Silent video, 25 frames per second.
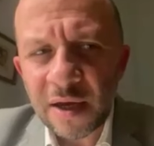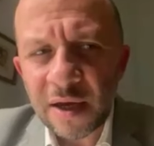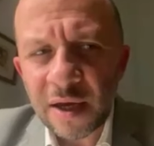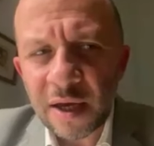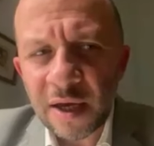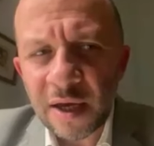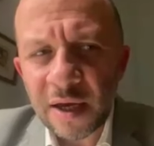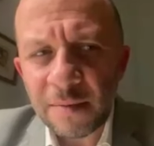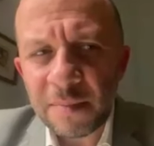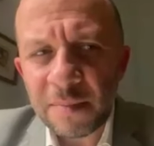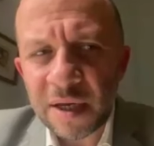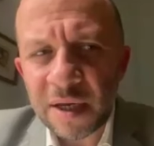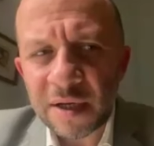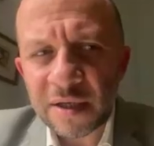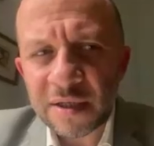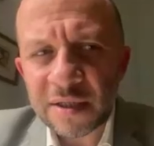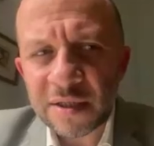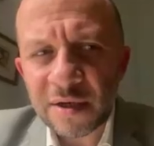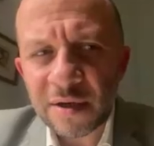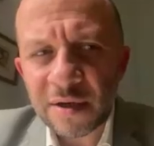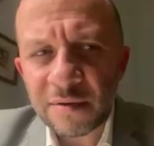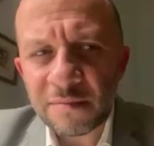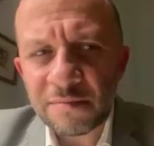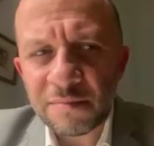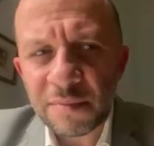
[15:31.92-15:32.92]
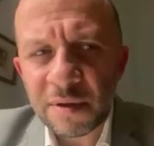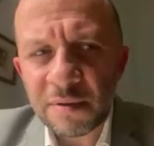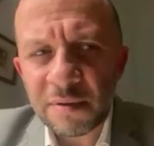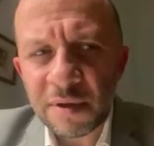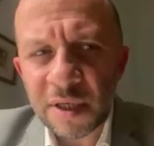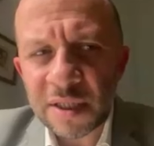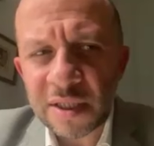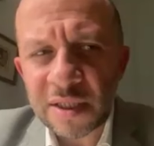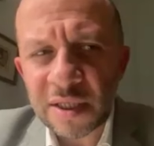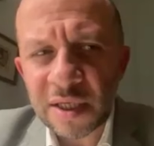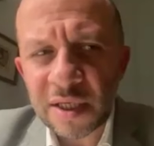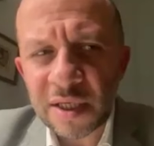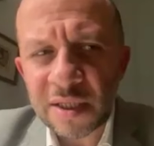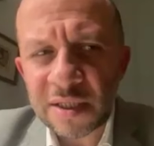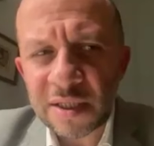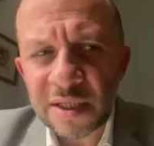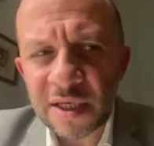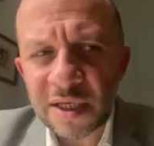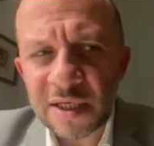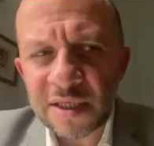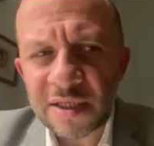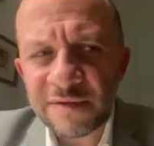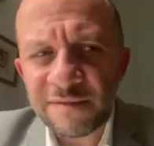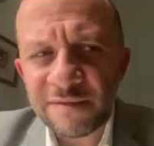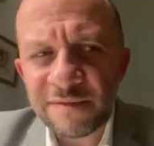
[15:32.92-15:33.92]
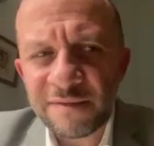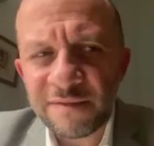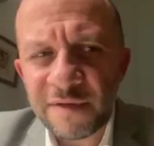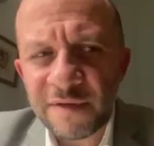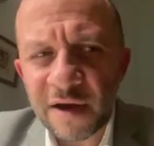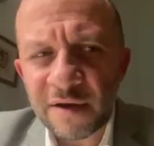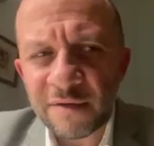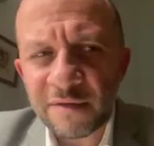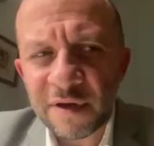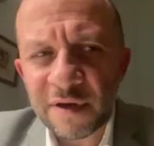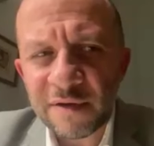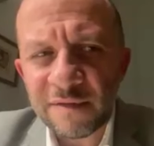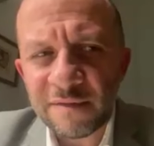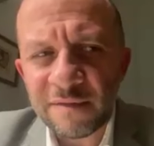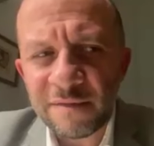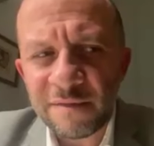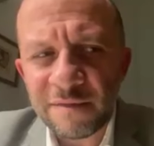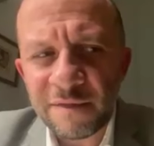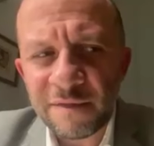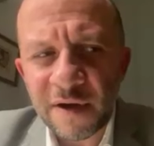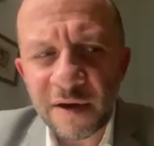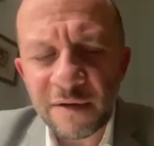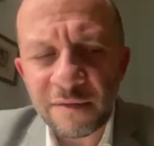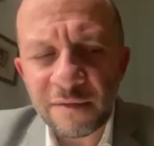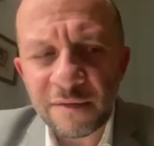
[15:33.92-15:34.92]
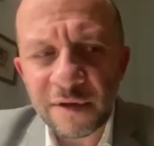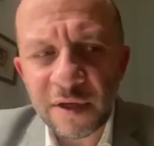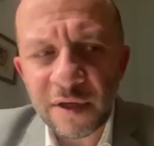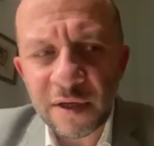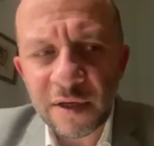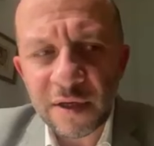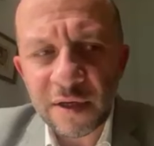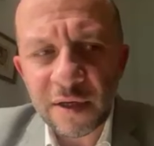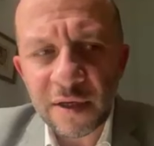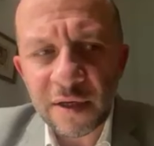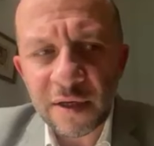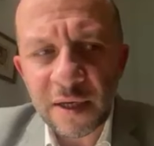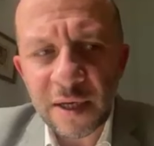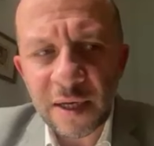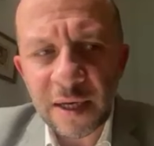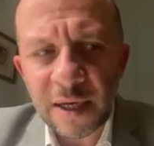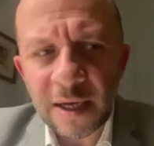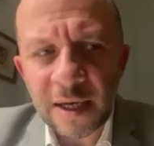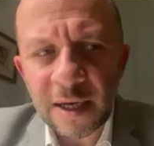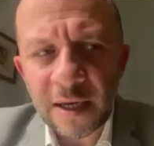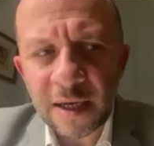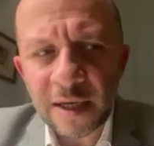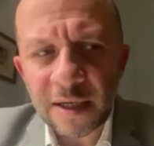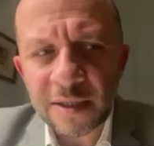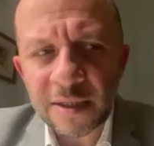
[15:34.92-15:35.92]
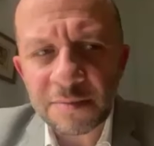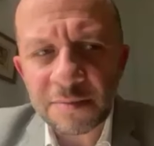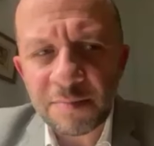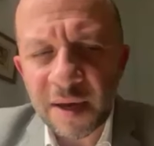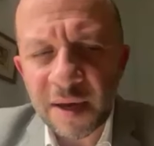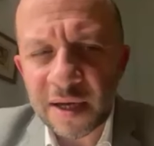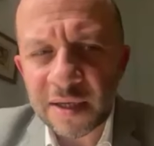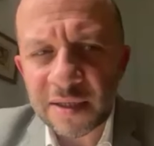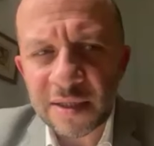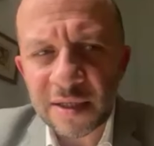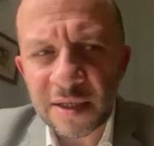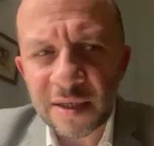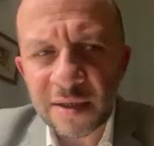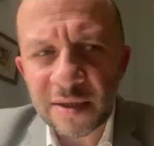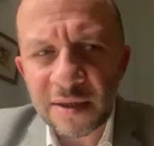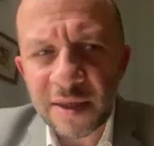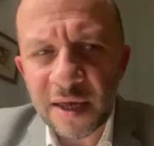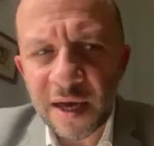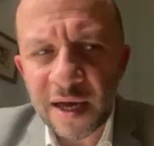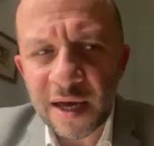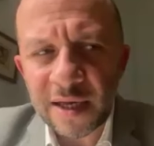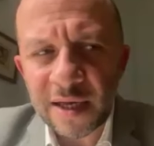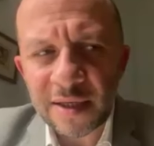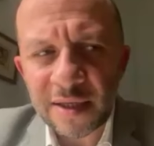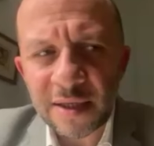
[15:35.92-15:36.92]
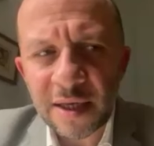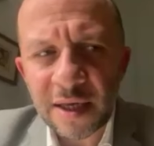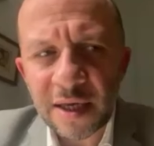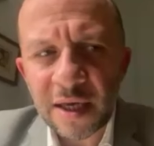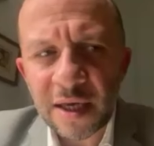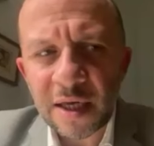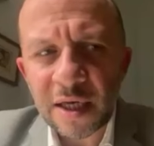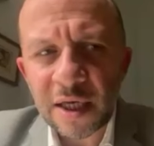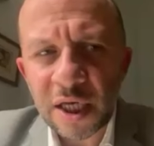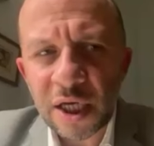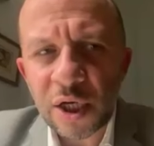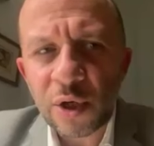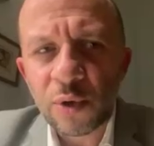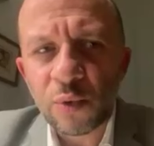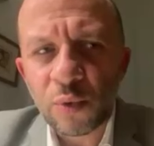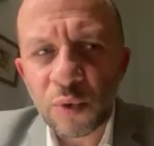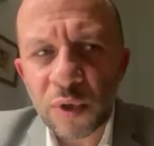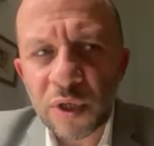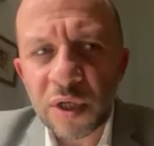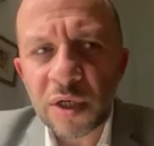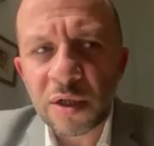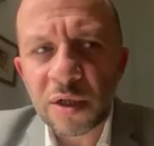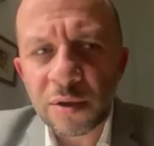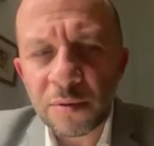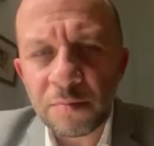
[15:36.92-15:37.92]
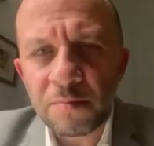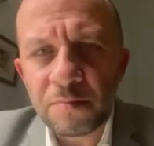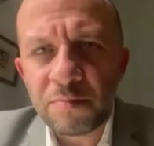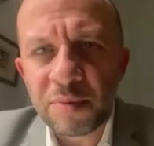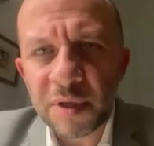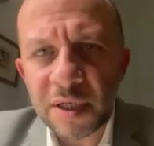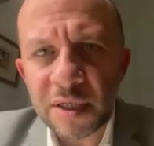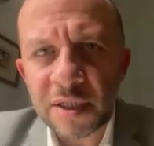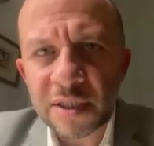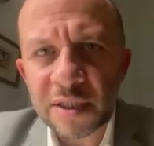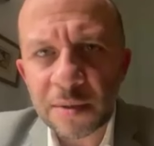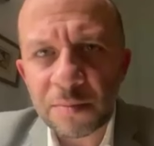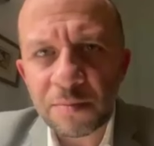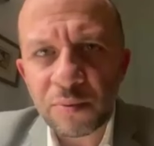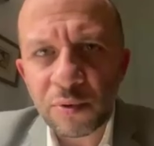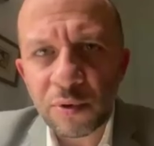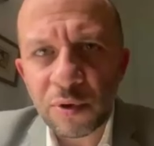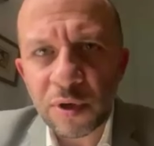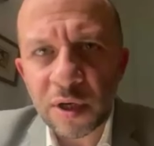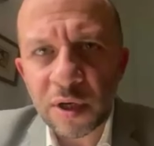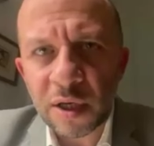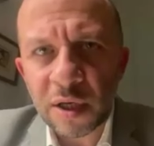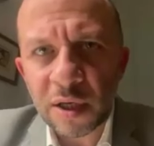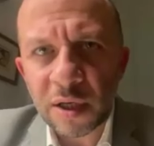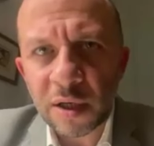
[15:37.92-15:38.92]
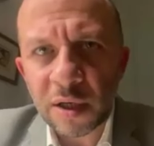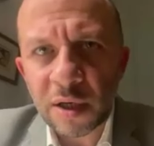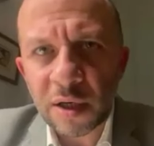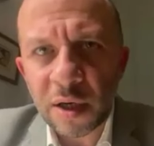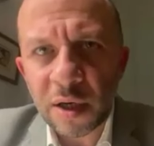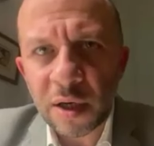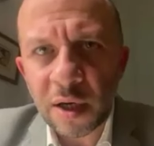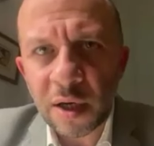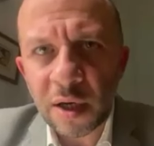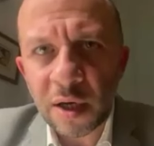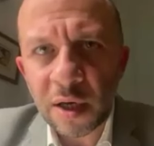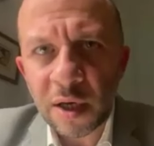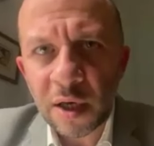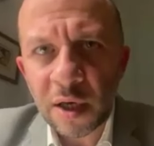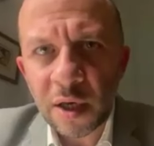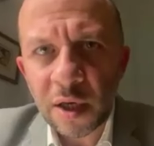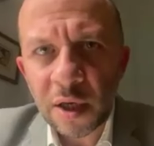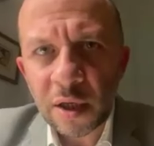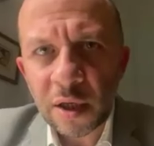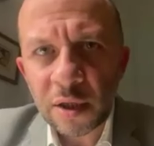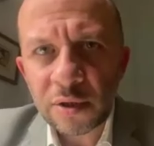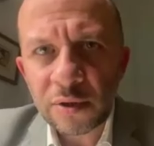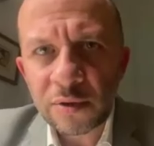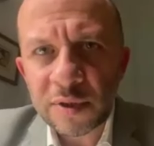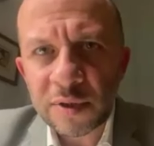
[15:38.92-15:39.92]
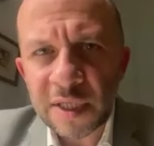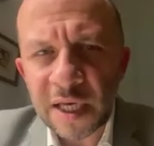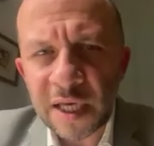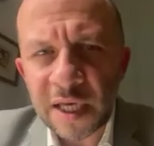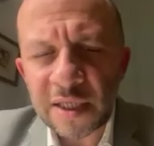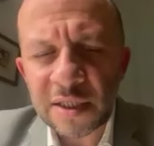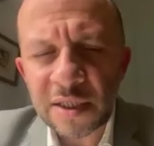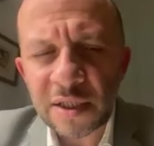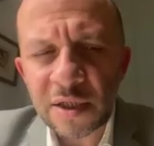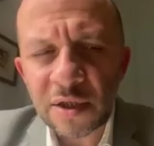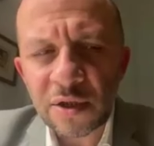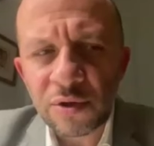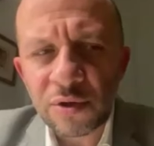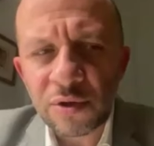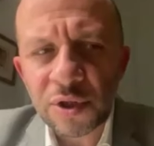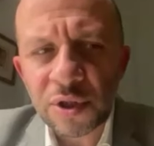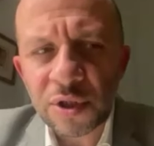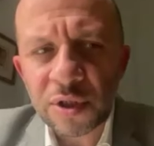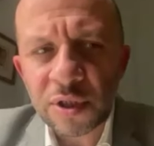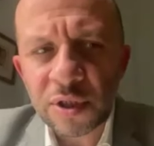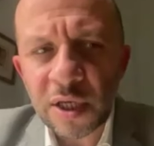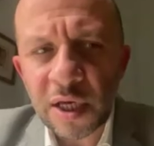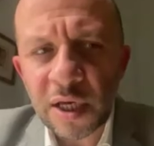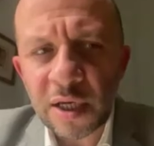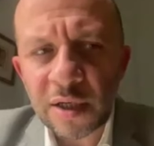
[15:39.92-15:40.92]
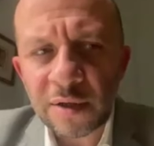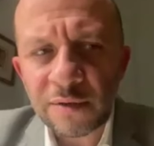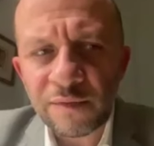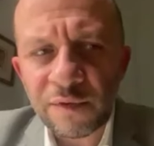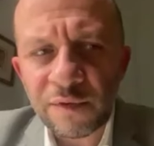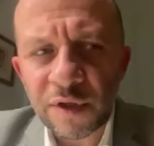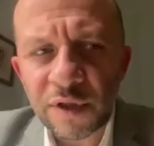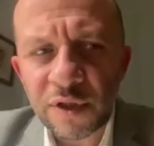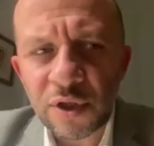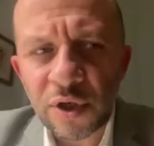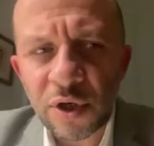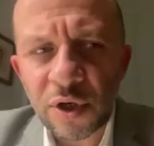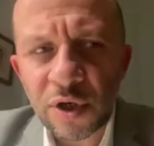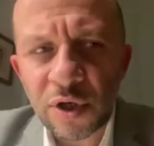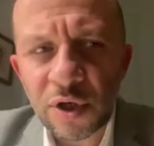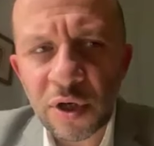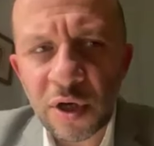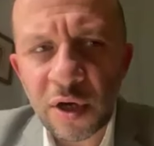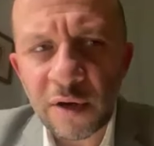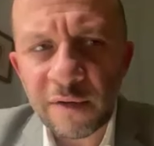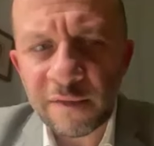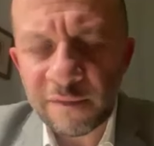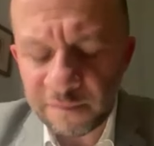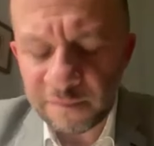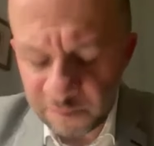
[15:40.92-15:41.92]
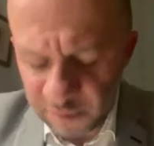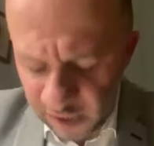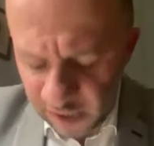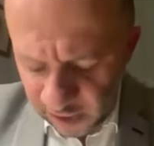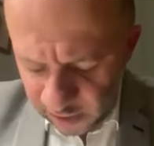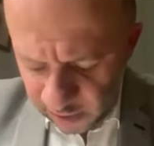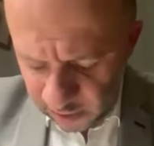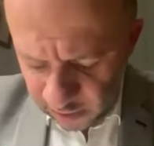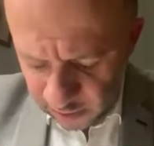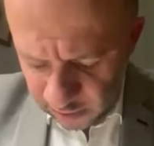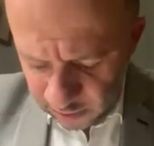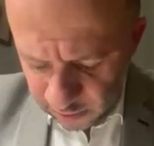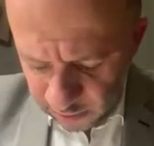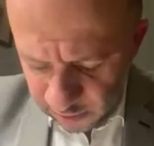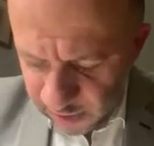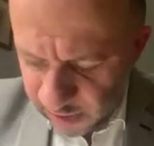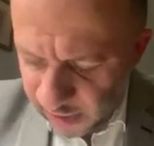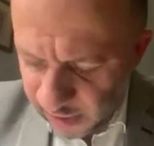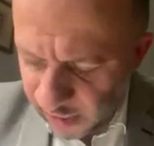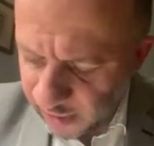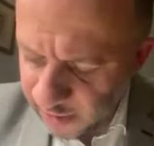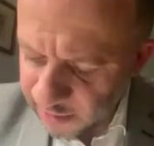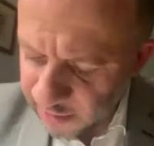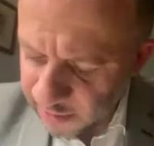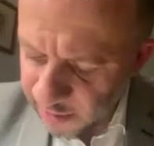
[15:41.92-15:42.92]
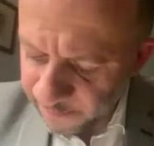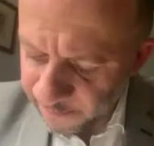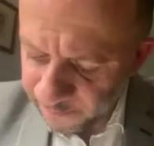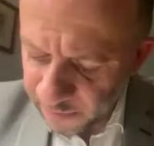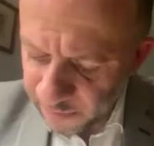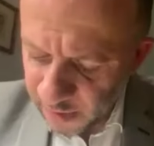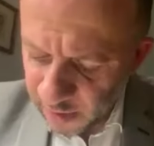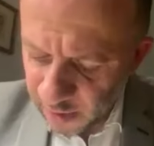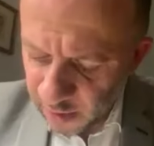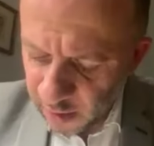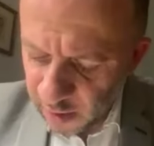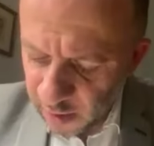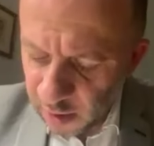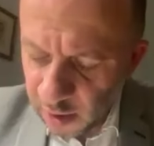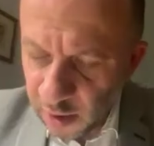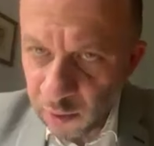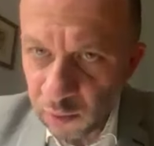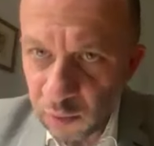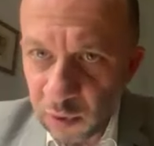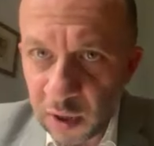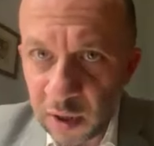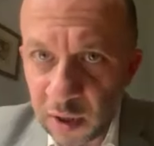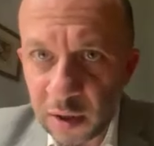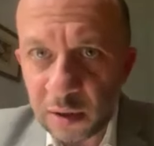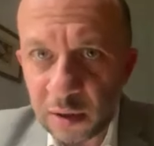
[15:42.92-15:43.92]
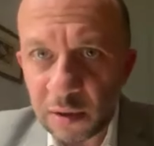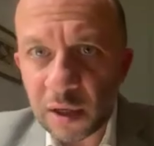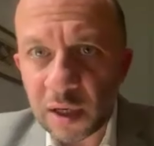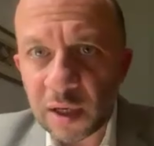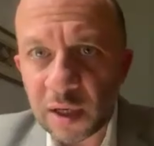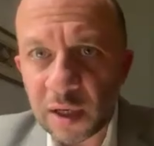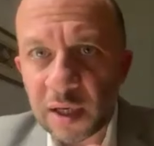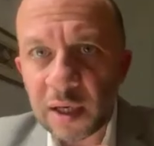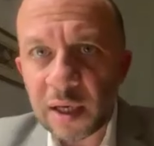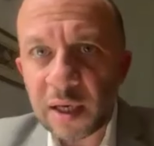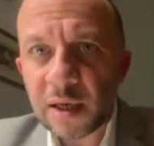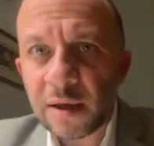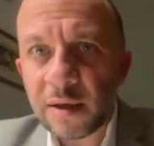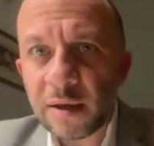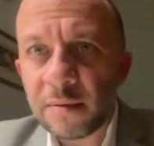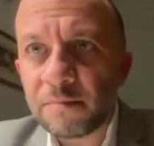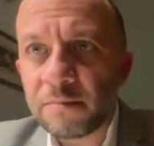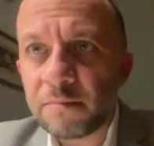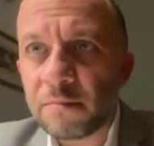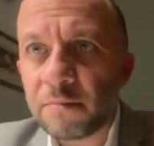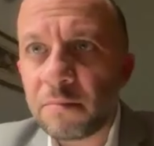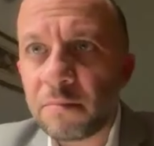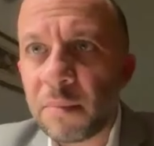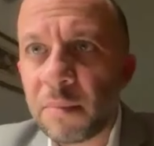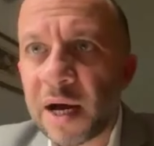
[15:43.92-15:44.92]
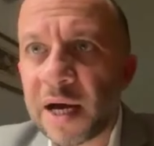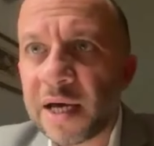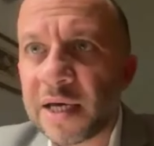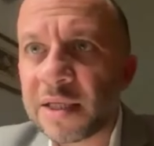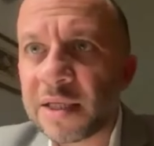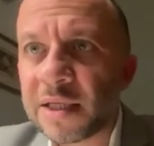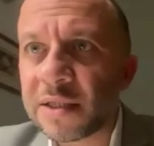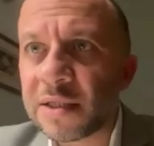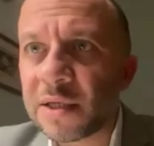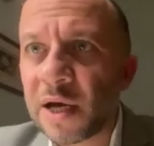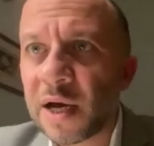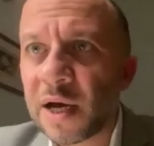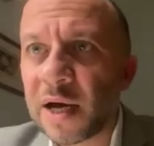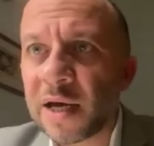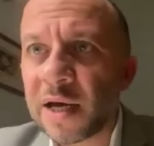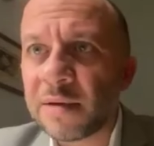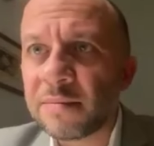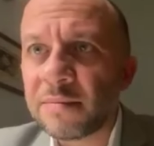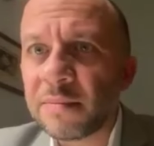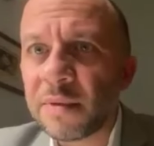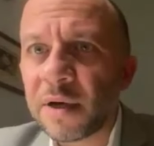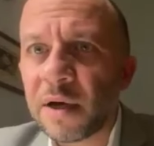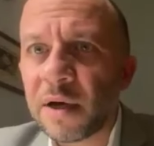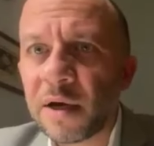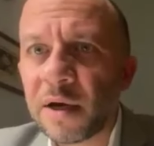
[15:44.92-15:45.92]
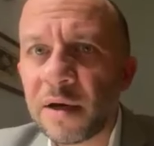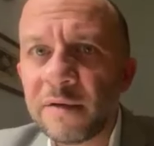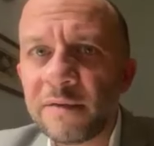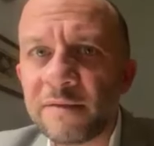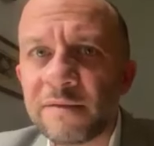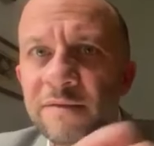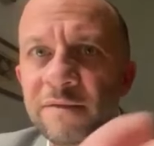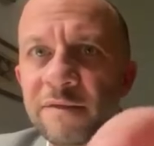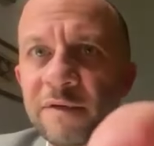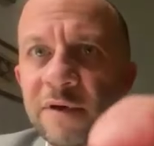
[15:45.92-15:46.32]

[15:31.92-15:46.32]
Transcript: minister, it's very, very expected that he will be supporting two-state solution and return of PA into Gaza. My time of